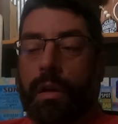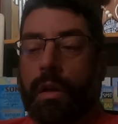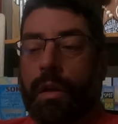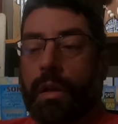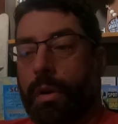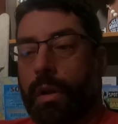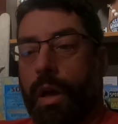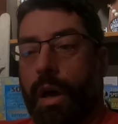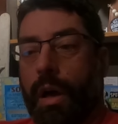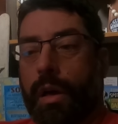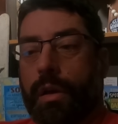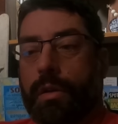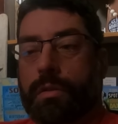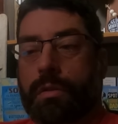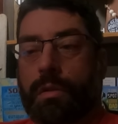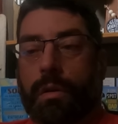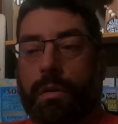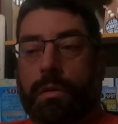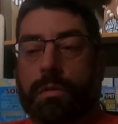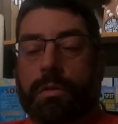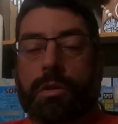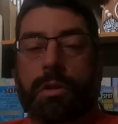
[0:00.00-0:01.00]
When guys
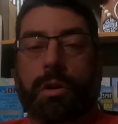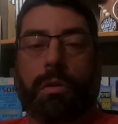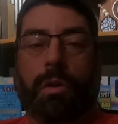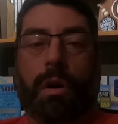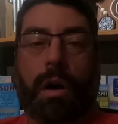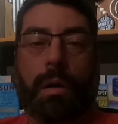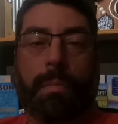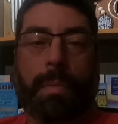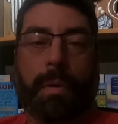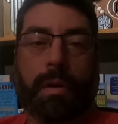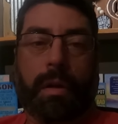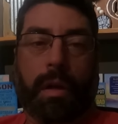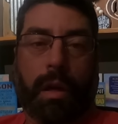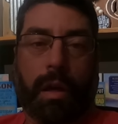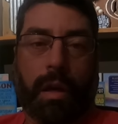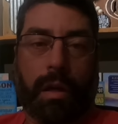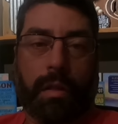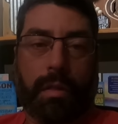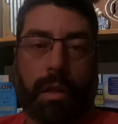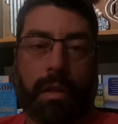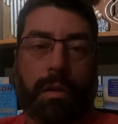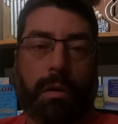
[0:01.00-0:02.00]
don't show up
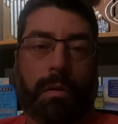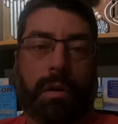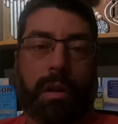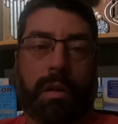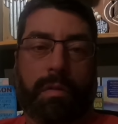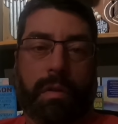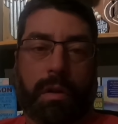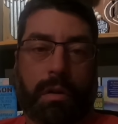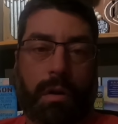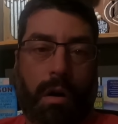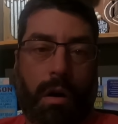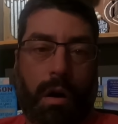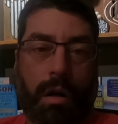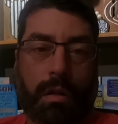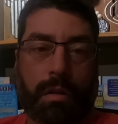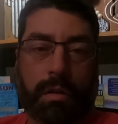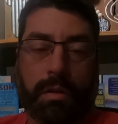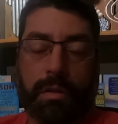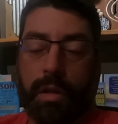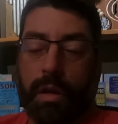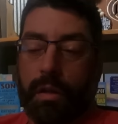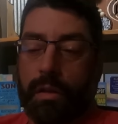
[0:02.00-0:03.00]
and they don't even
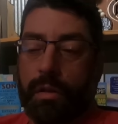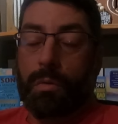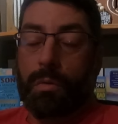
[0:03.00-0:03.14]
call and